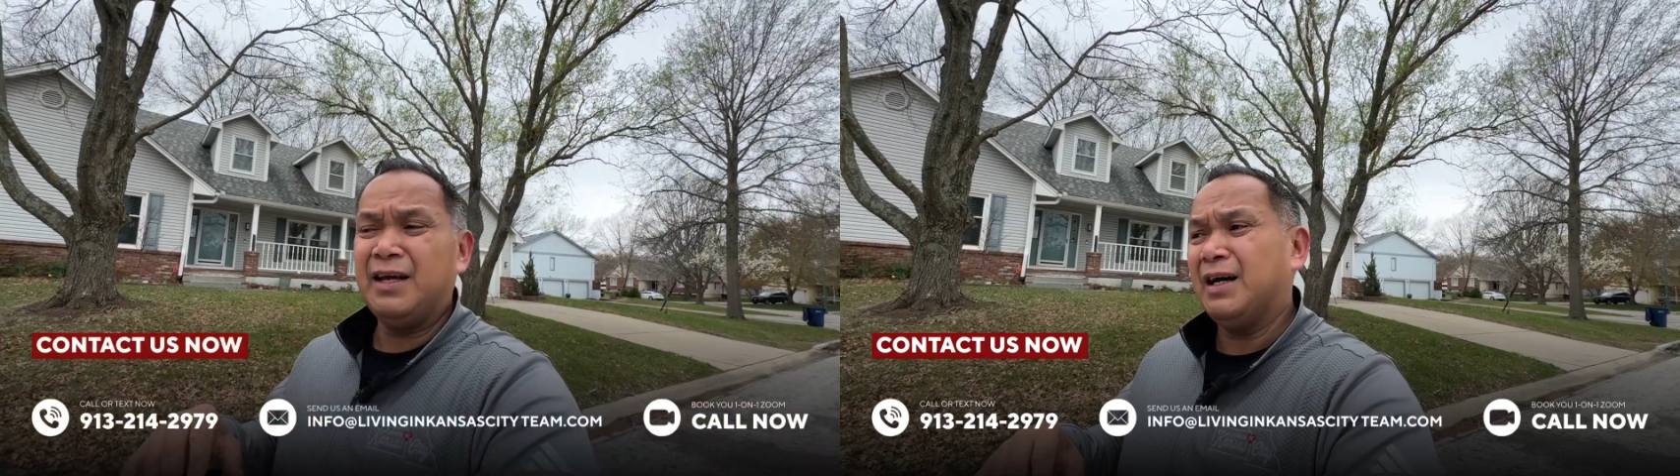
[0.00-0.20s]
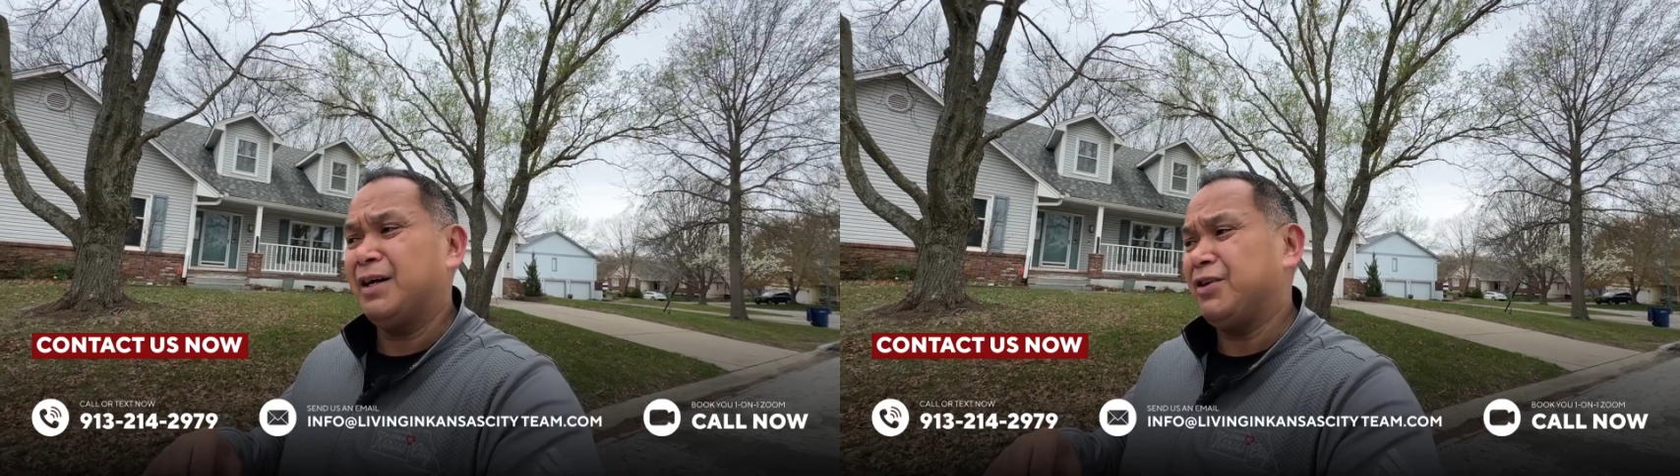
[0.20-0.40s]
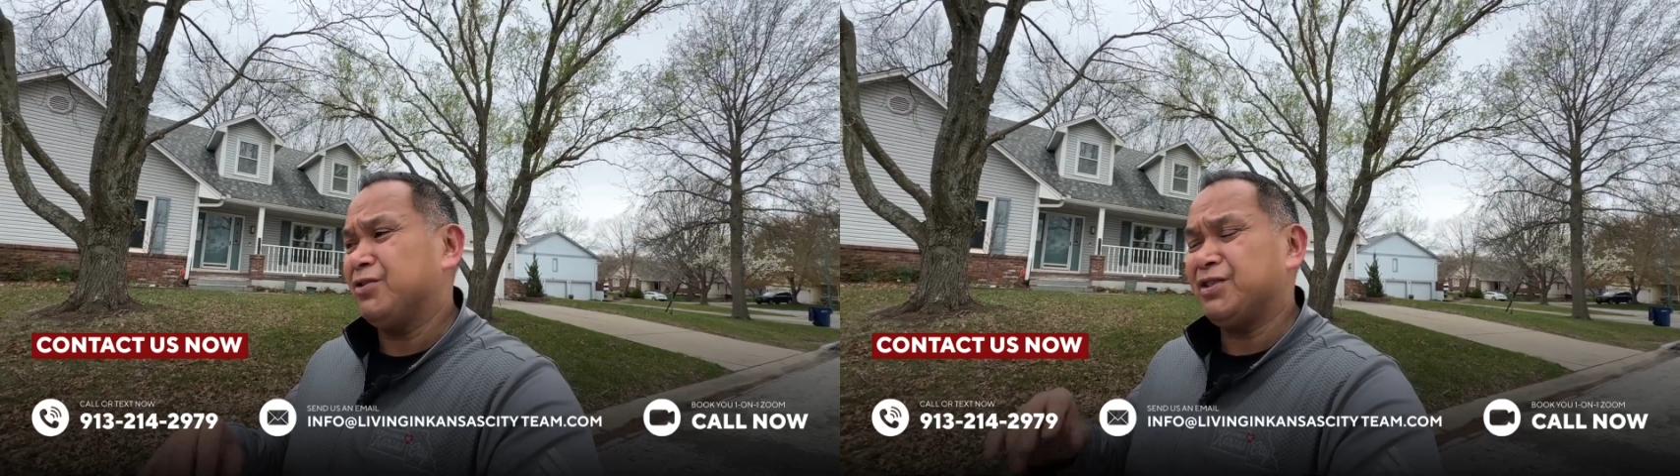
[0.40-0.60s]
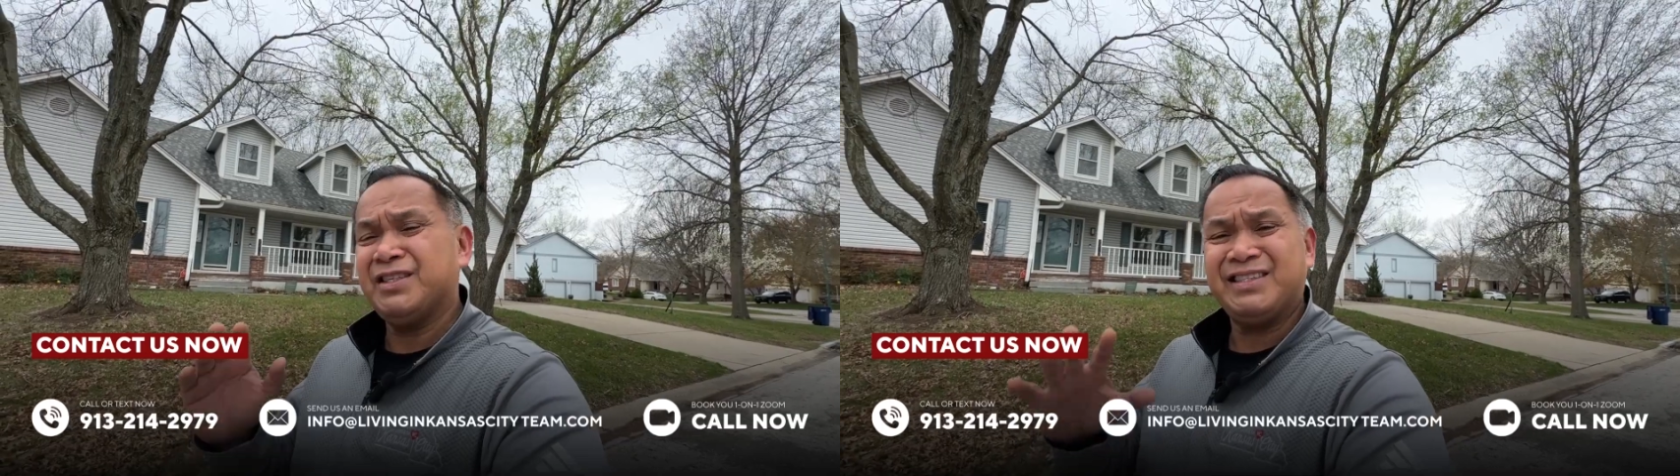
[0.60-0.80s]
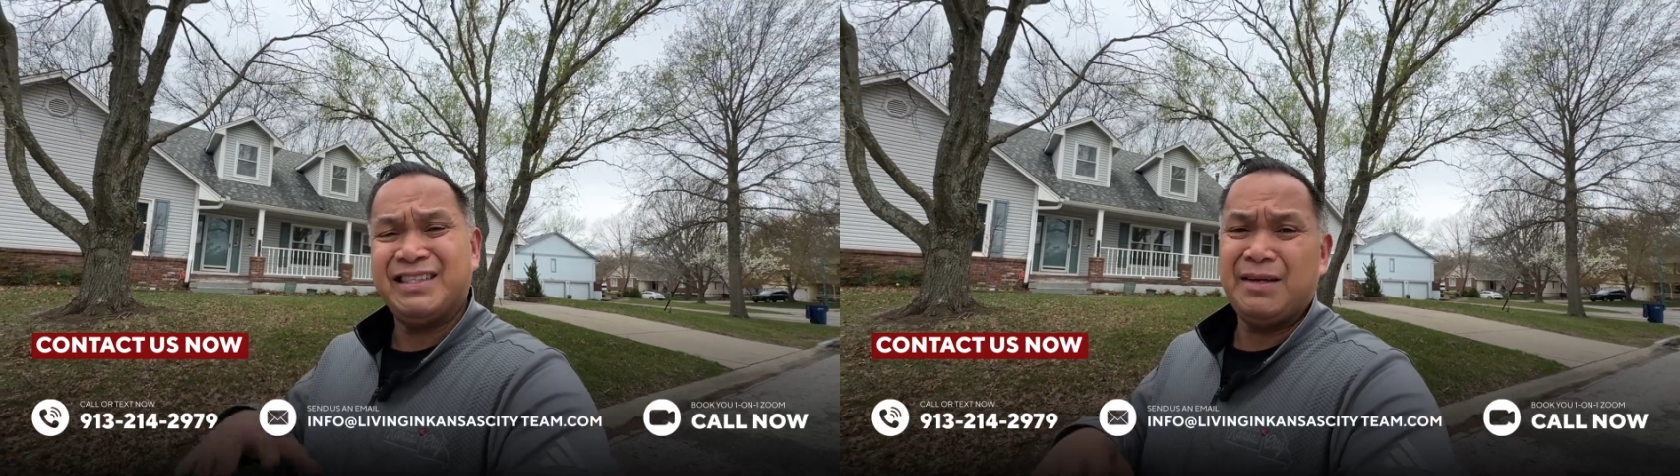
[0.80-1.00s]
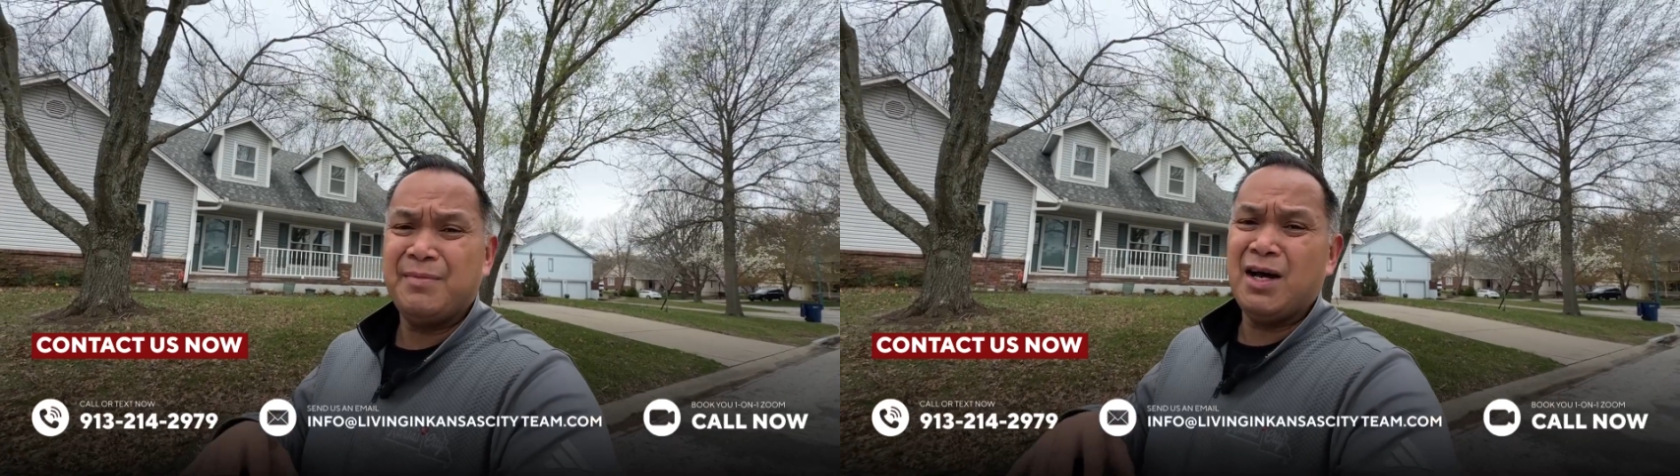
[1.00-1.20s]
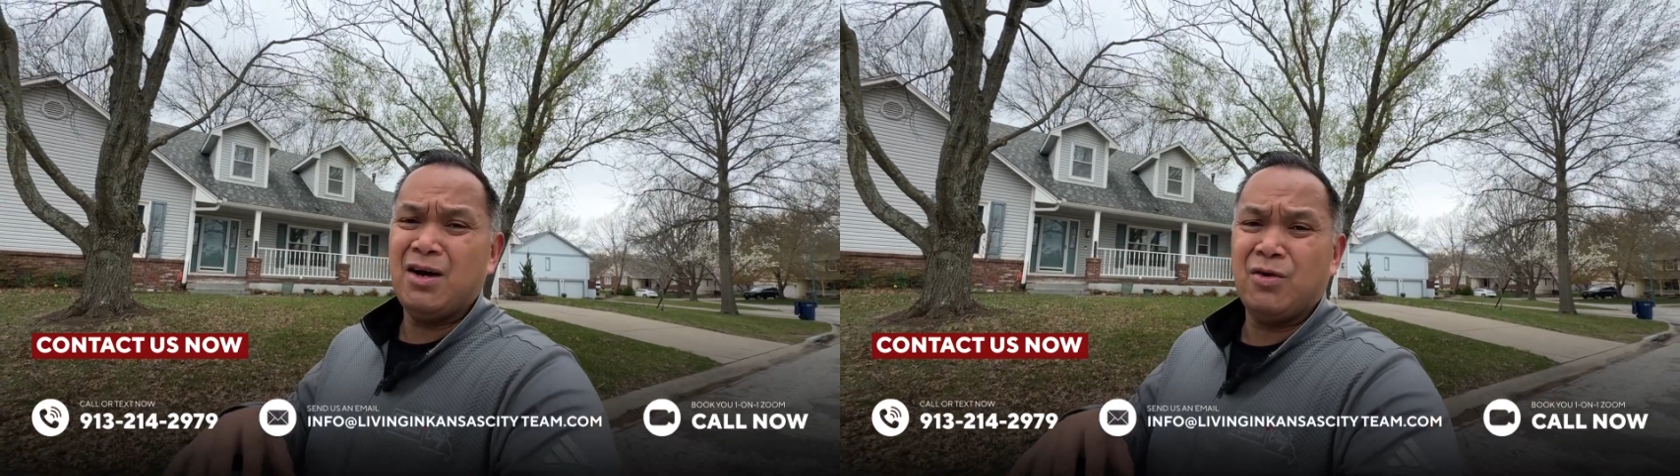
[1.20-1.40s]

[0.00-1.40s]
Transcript: send us an email,